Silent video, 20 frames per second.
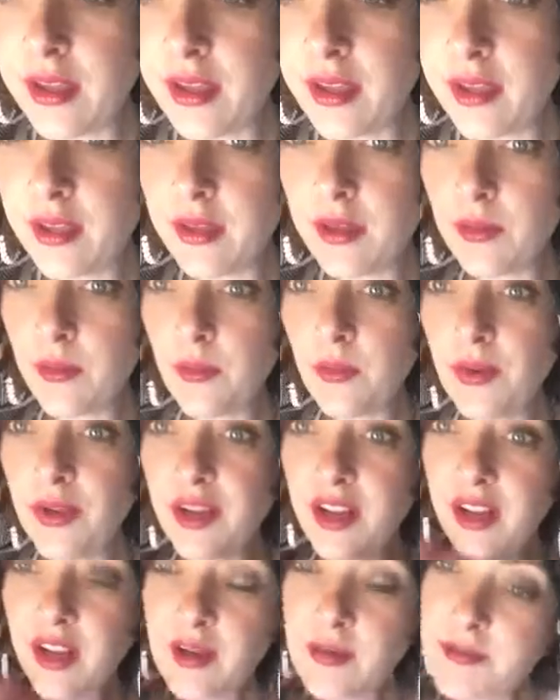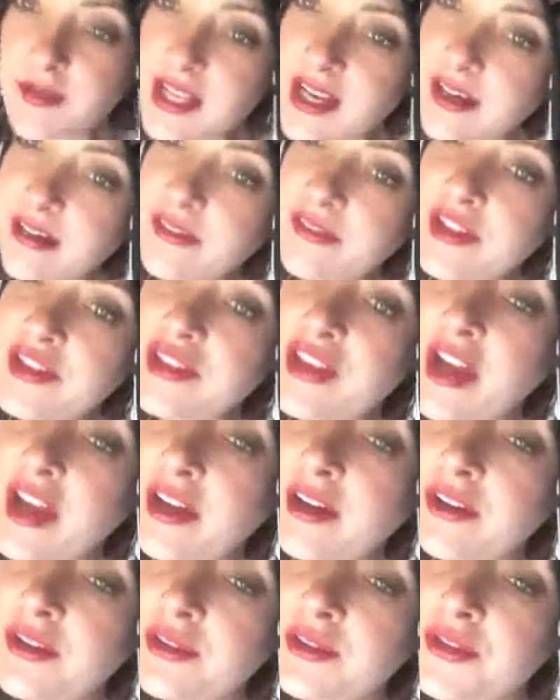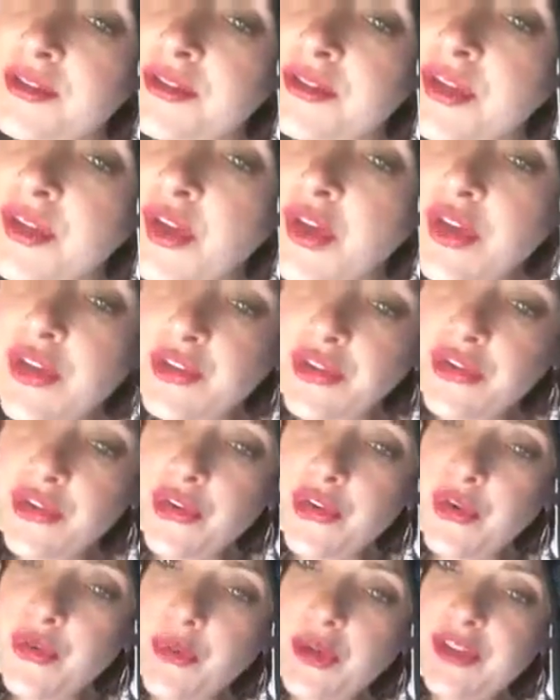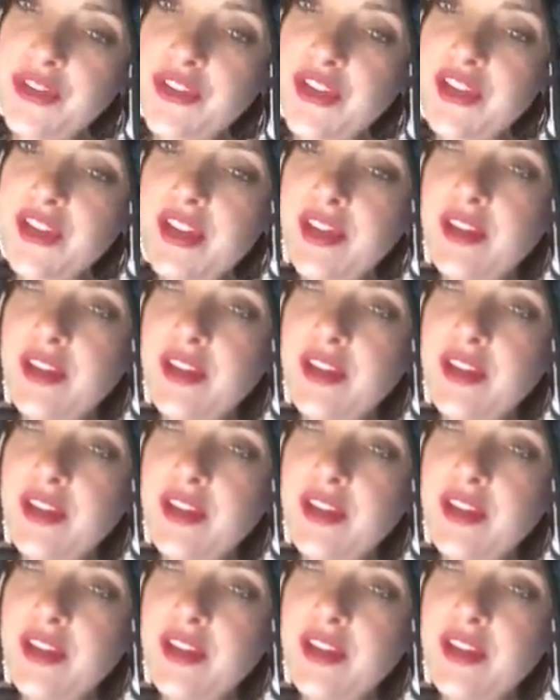and what comes out of the shadows. So what is that